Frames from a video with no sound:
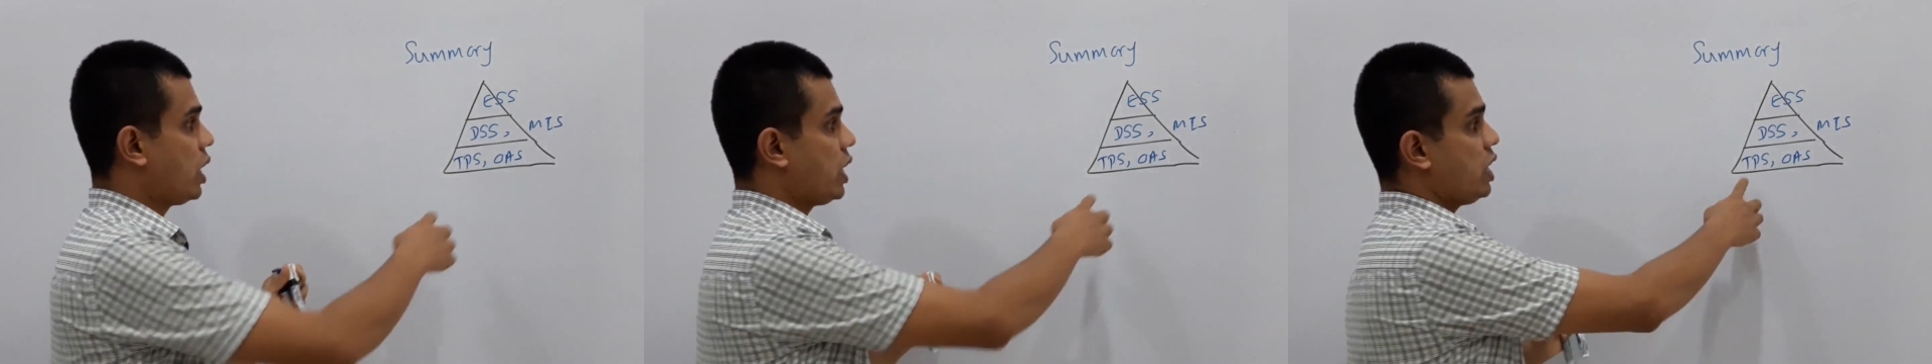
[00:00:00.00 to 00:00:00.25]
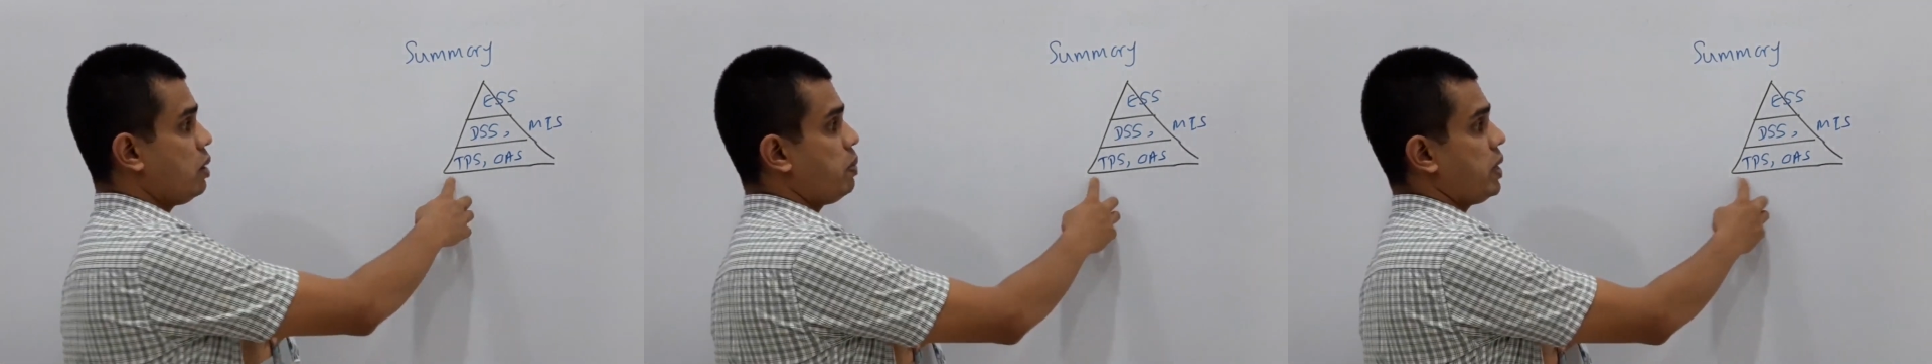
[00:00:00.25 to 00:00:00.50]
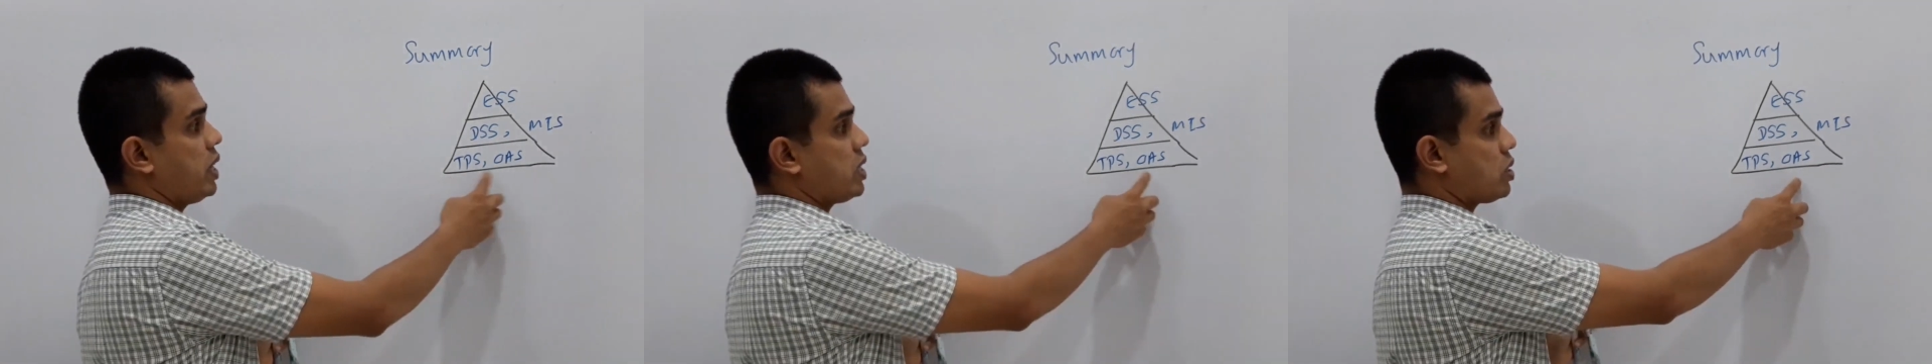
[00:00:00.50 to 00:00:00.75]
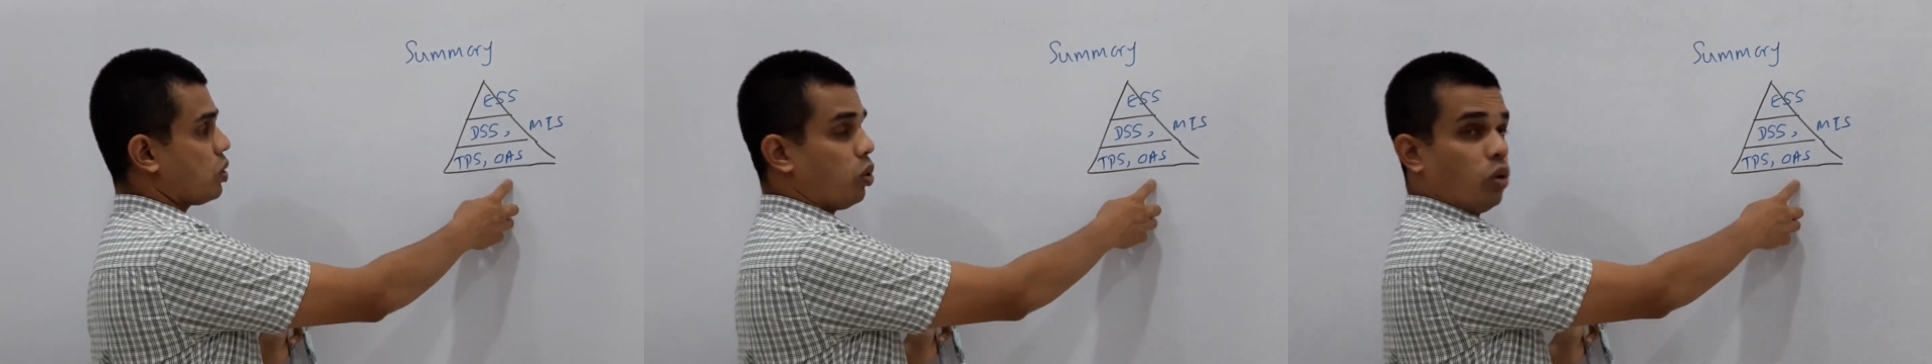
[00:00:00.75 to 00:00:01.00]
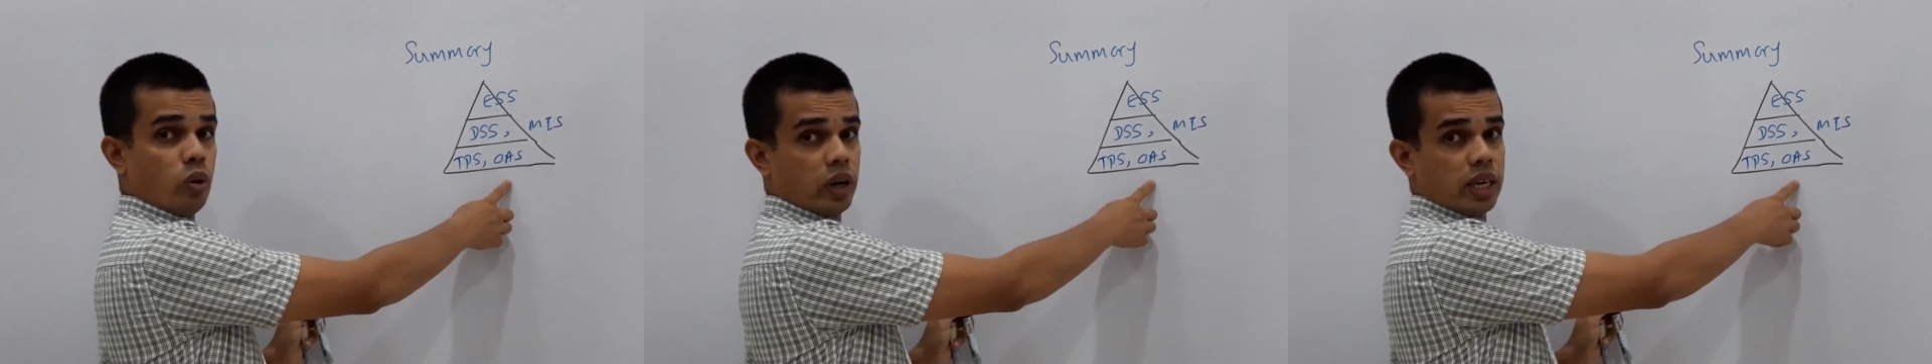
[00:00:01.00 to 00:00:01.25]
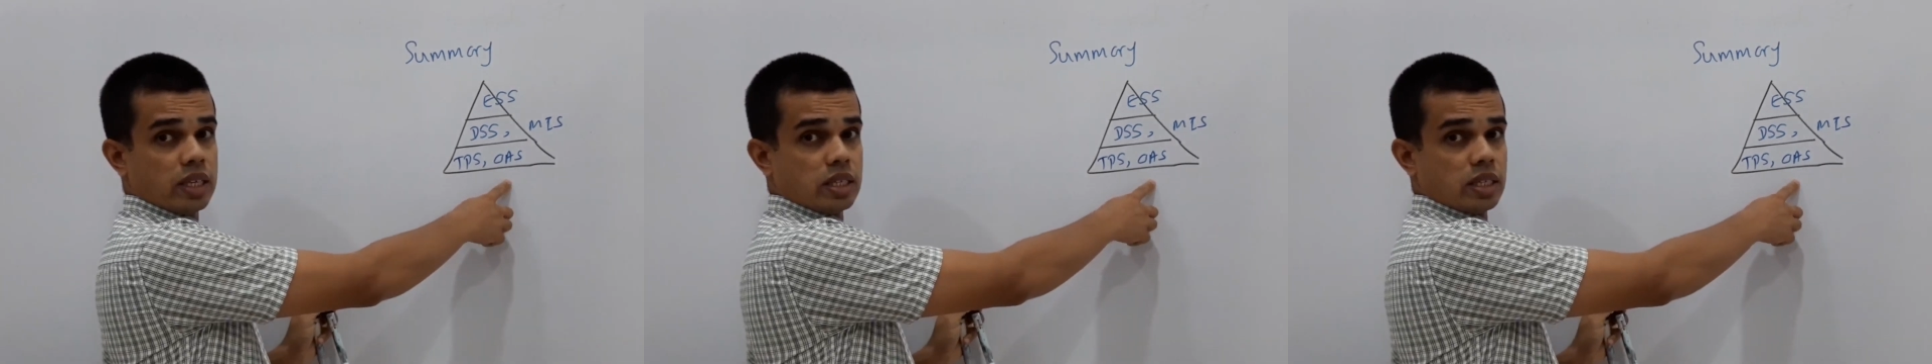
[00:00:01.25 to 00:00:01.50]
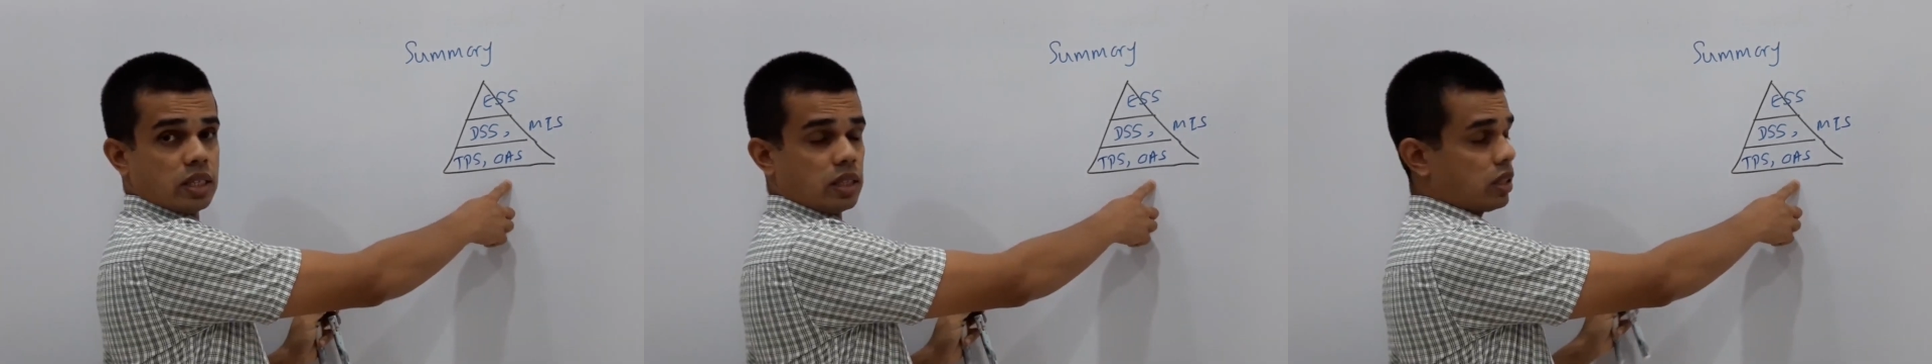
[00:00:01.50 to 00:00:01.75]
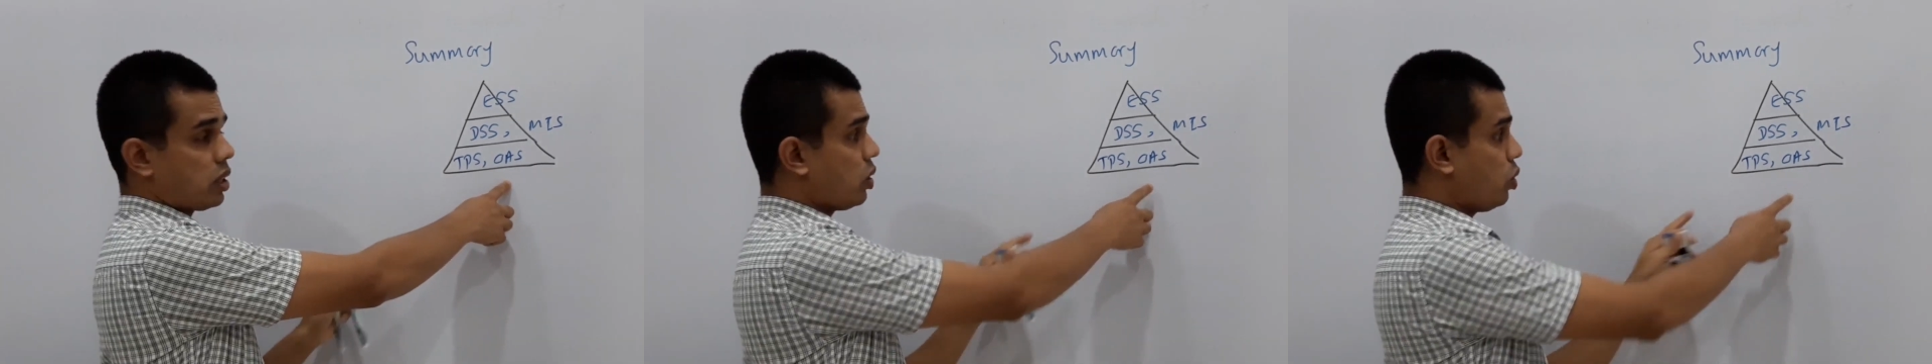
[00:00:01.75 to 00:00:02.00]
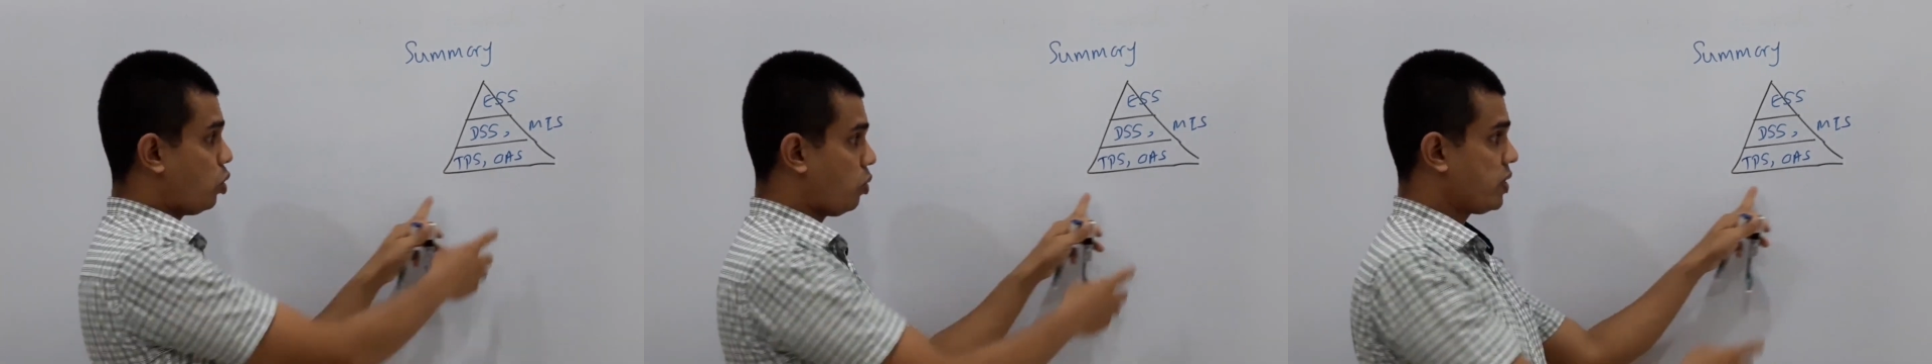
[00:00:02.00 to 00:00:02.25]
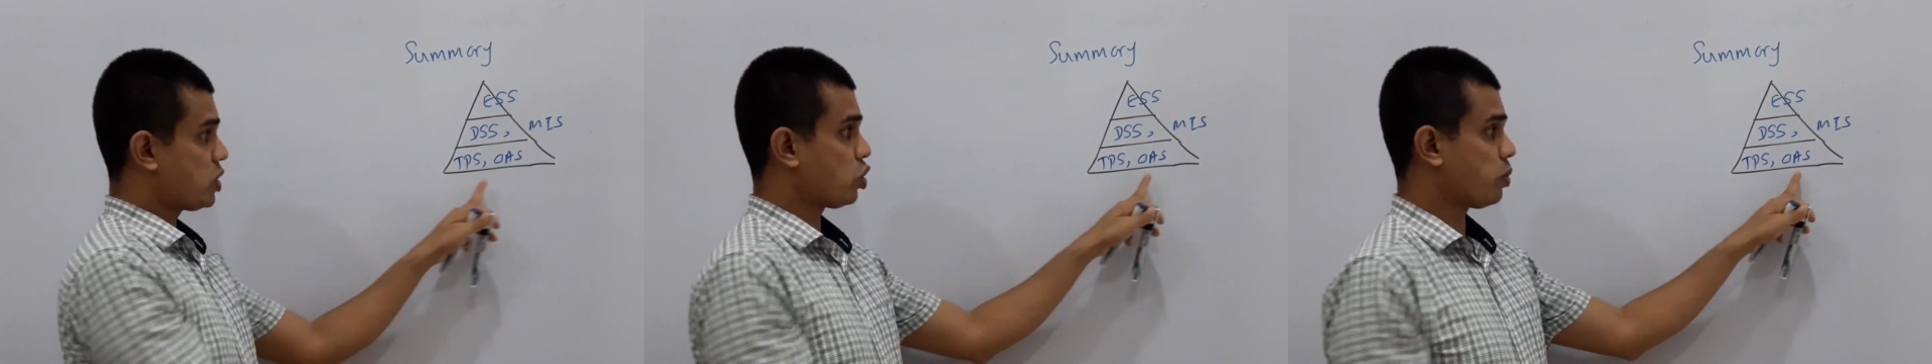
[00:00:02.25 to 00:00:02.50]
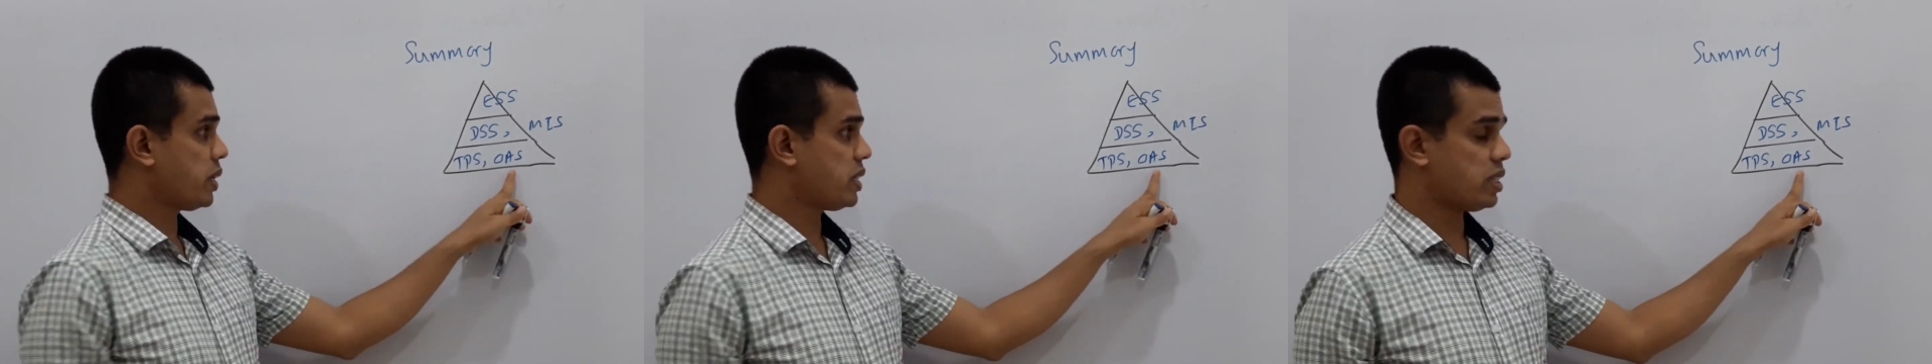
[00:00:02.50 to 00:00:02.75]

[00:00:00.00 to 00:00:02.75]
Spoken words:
TPS, OS, office automation